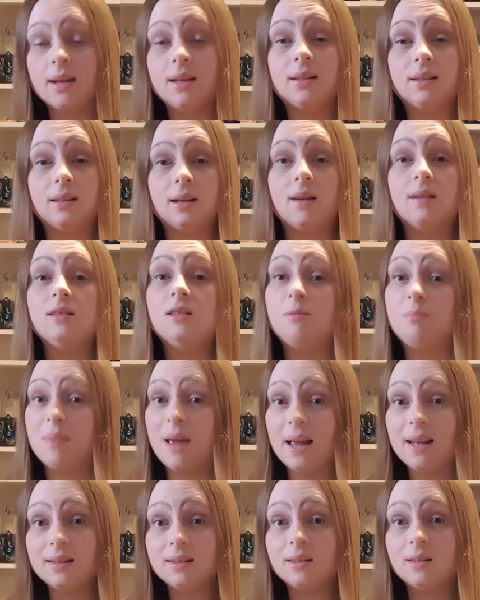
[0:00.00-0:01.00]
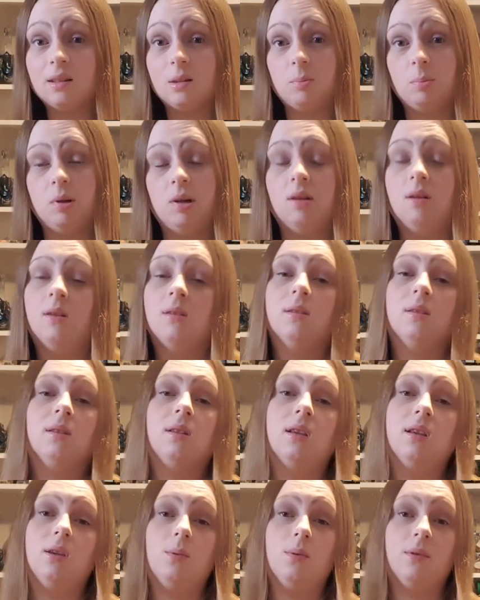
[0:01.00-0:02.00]
It does matter to plants
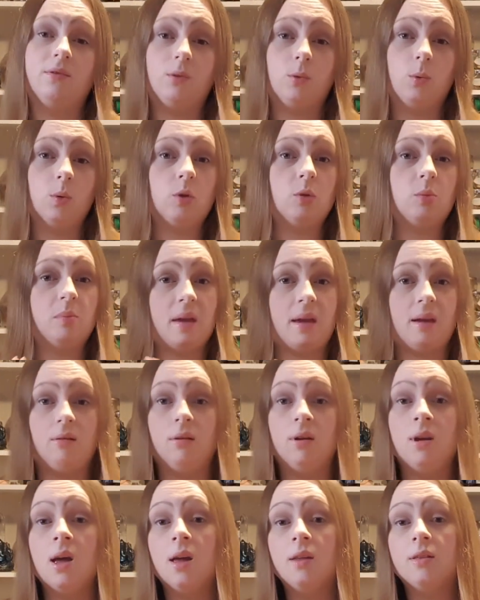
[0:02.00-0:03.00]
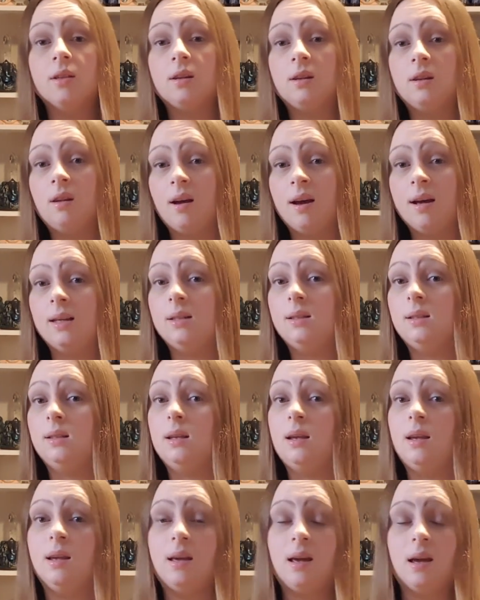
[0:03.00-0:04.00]
that you have thought about the
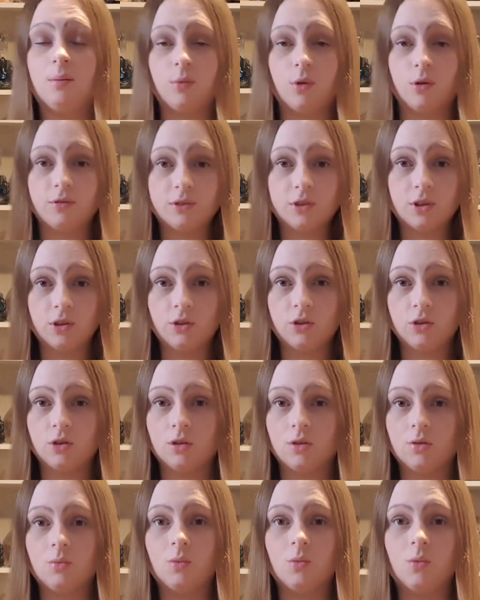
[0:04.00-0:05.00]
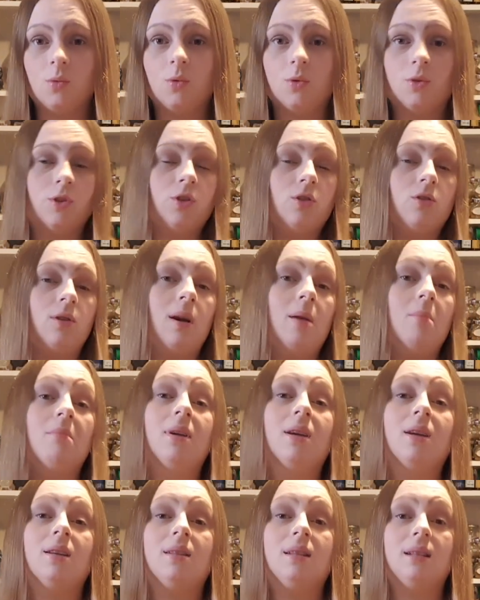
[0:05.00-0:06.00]
lighting, how often you're going to water it,
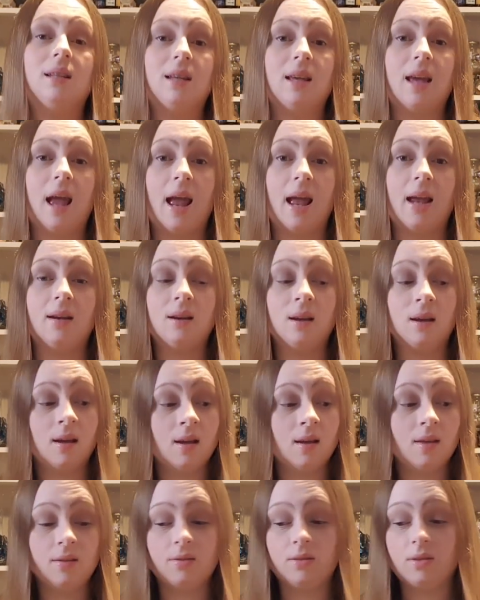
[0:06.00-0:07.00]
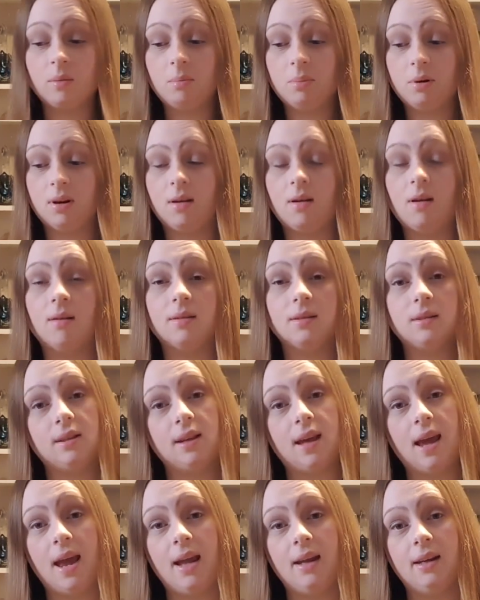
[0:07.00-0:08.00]
because again, the plants
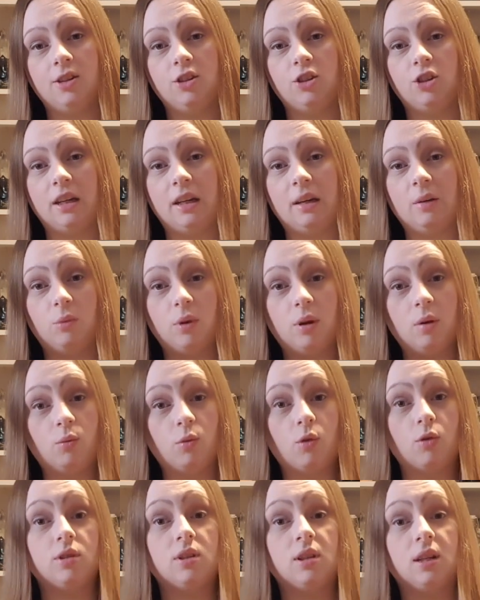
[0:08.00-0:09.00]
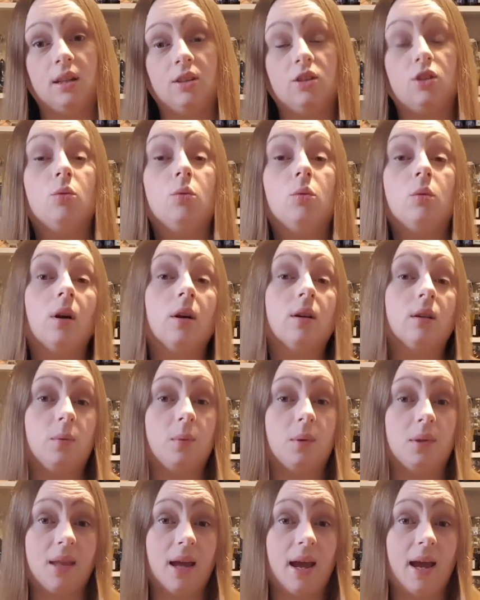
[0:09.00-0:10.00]
are energy and we're wanting to work
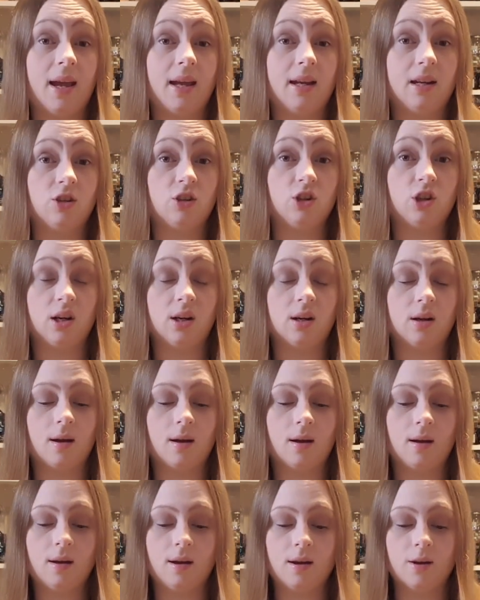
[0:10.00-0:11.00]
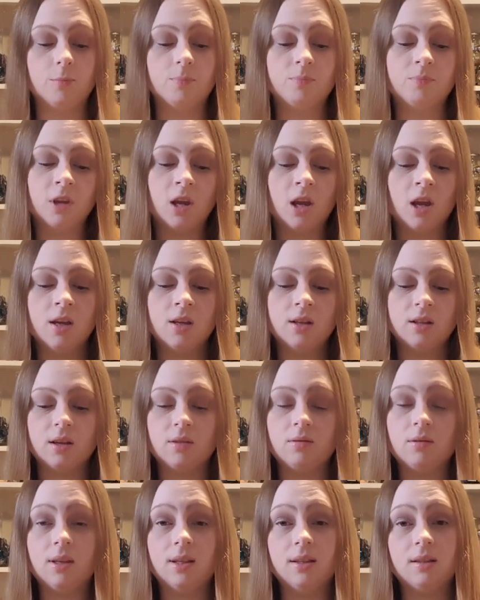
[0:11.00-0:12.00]
with that energy in our home.
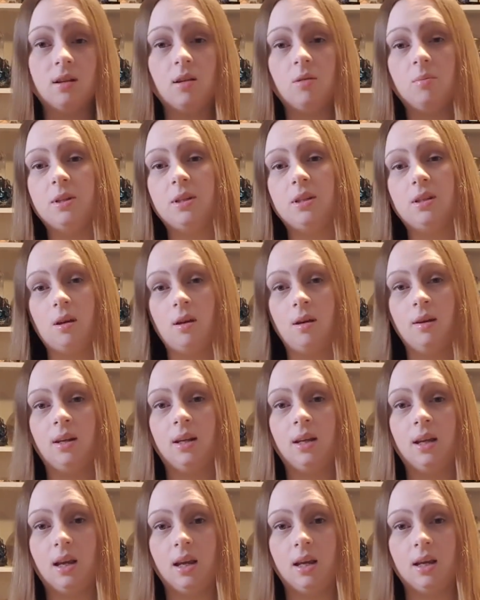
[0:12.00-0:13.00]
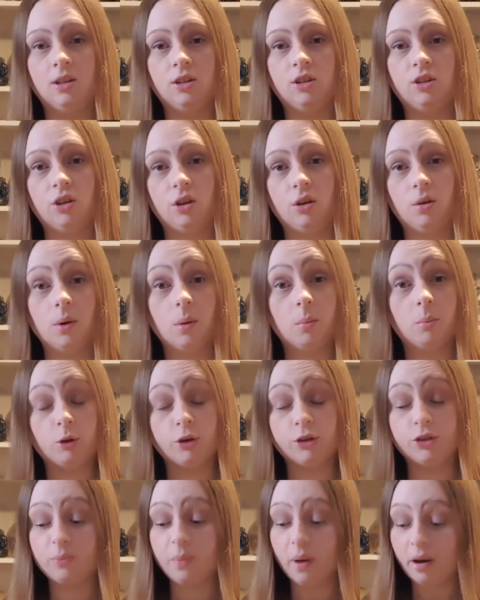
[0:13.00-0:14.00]
So this I'll be turning into a
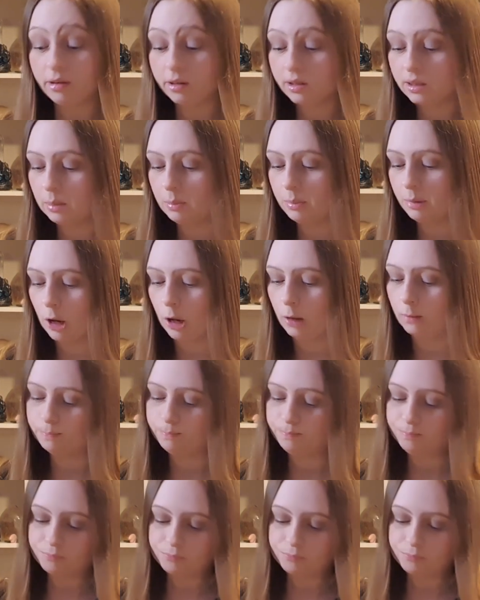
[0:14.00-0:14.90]
prosperity plant.